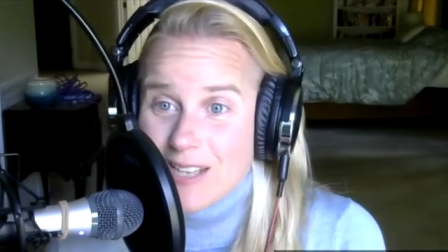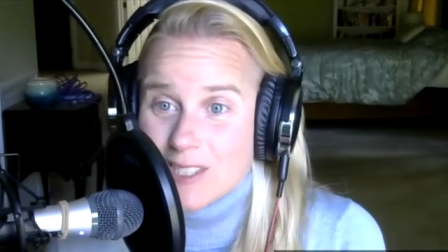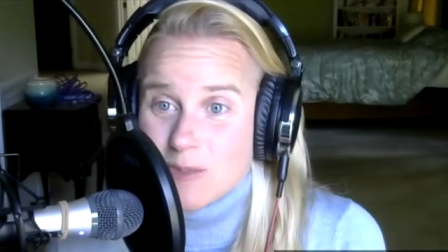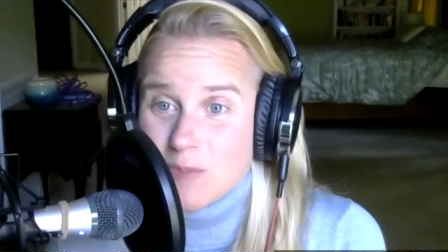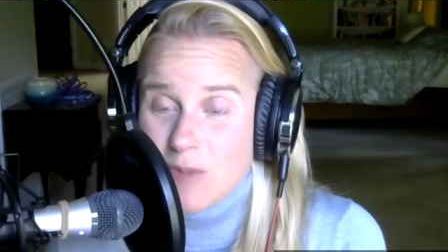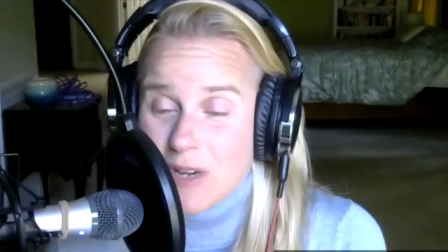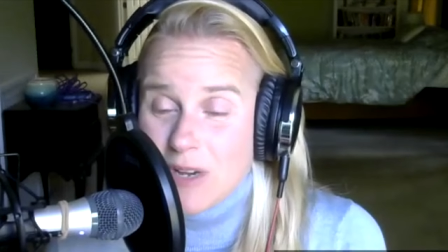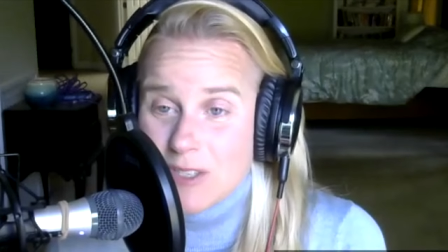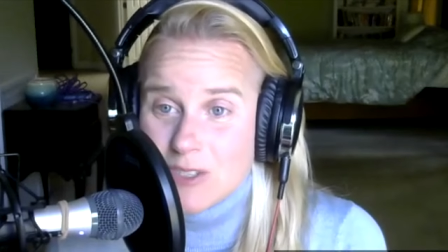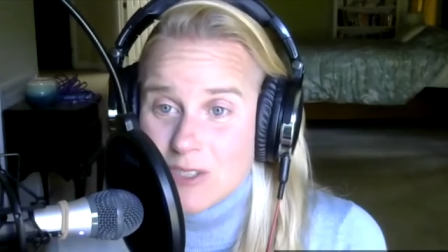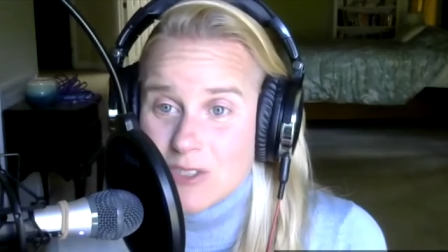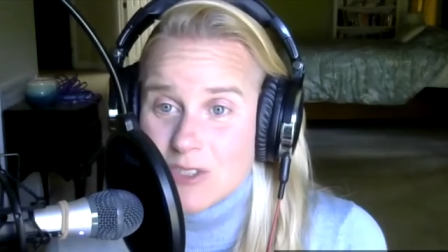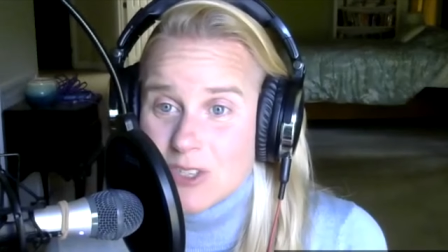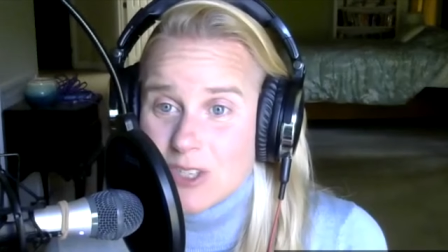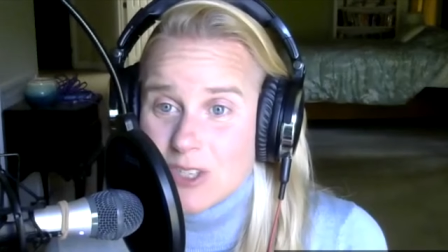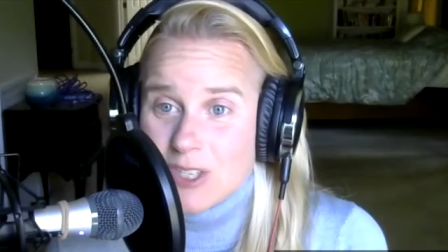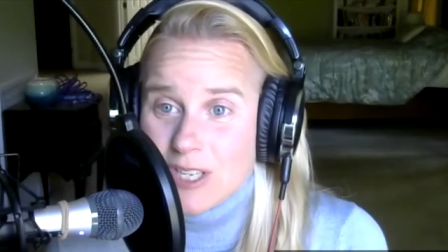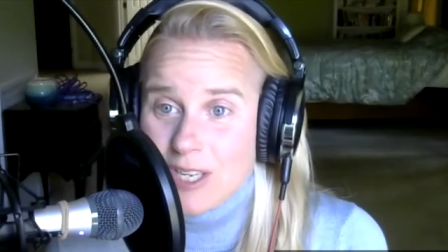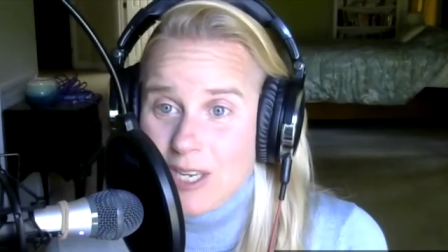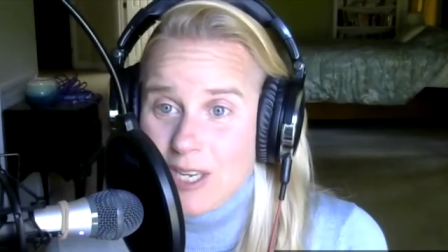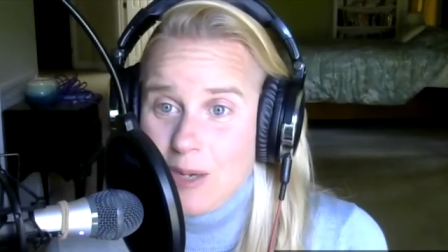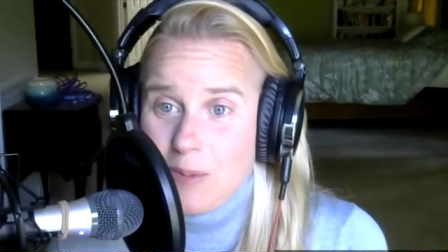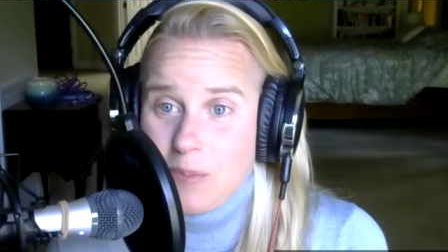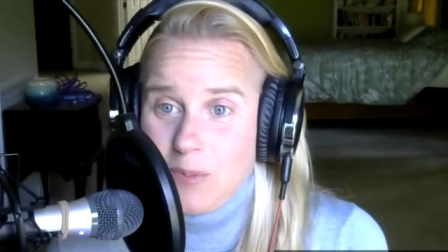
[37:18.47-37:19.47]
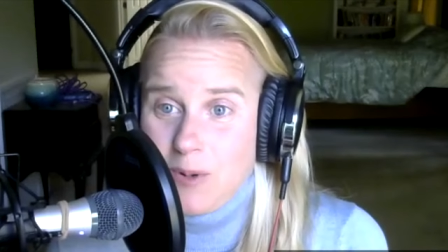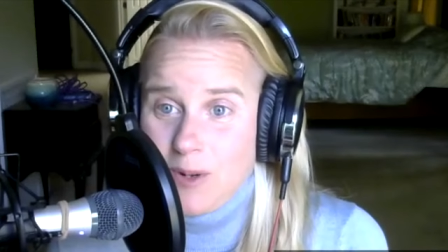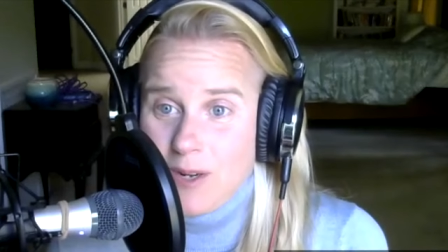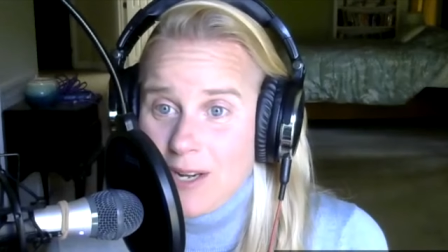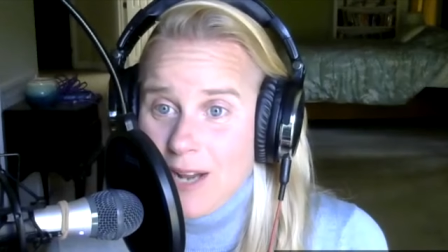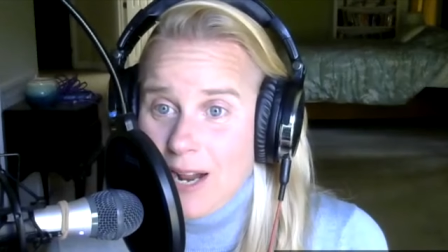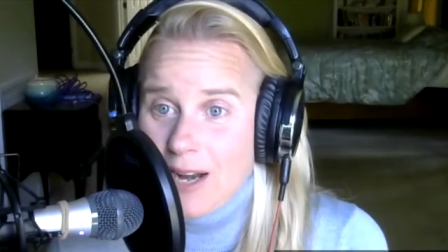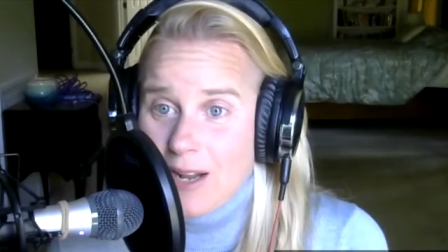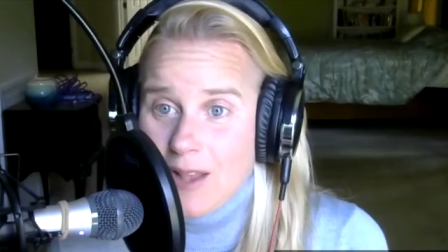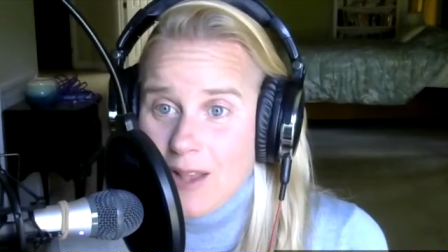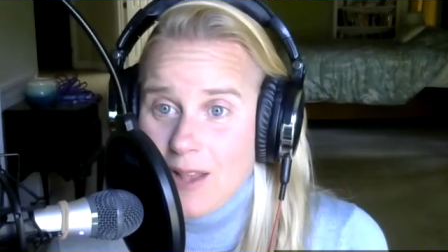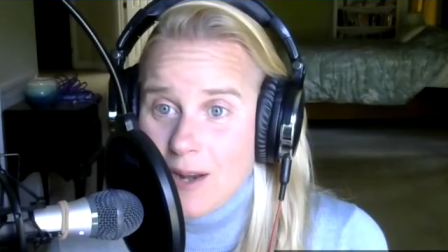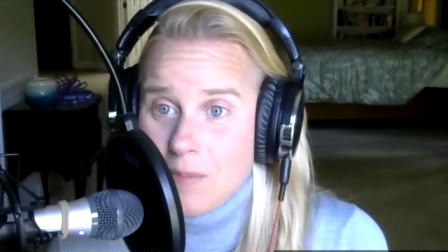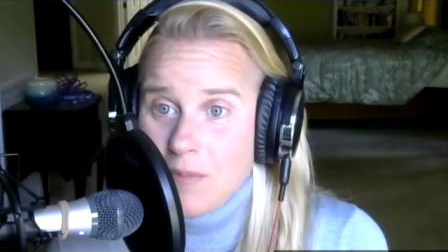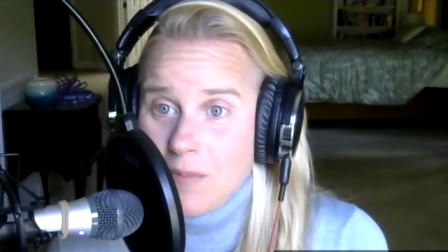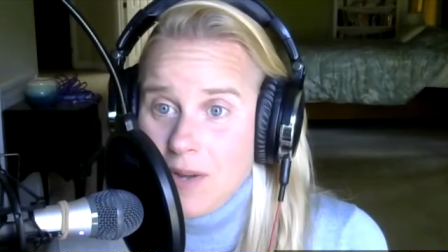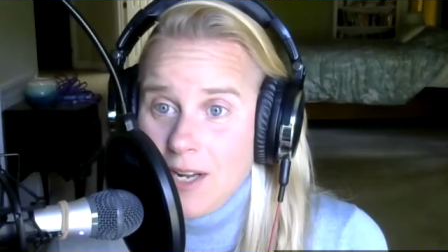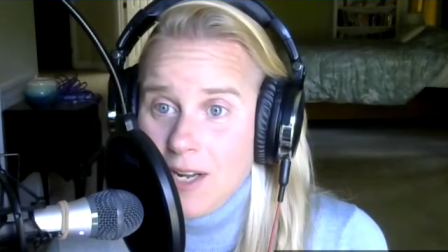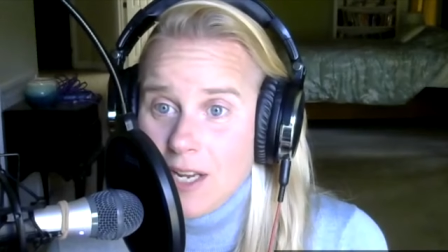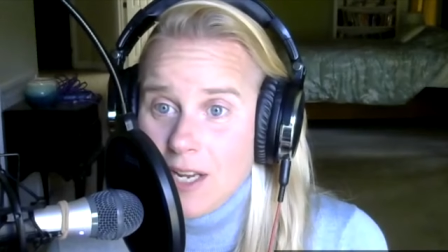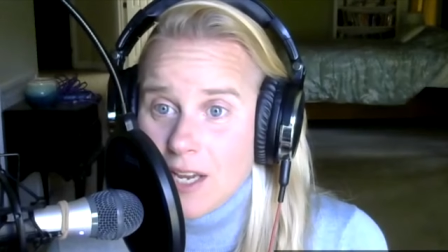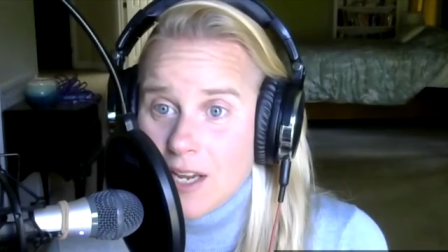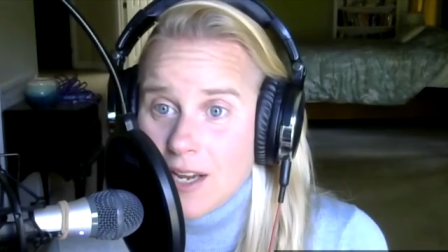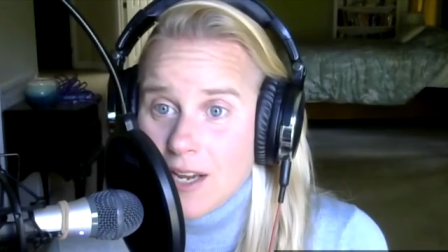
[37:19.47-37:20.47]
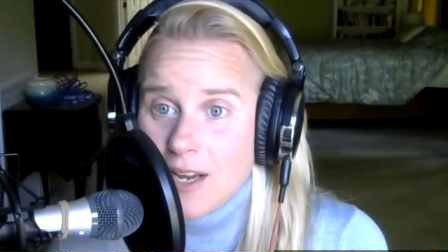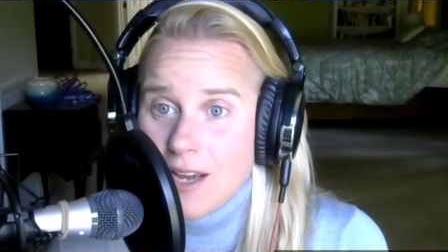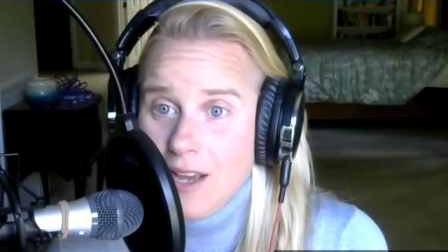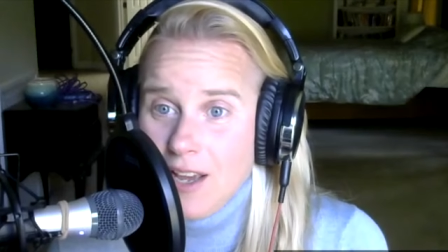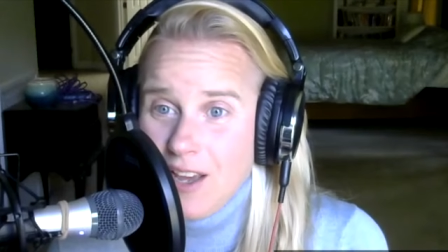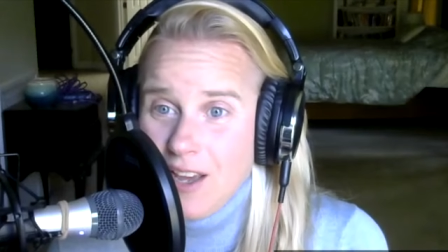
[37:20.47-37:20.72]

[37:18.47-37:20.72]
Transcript: sponsors are going to keep putting out a lot of money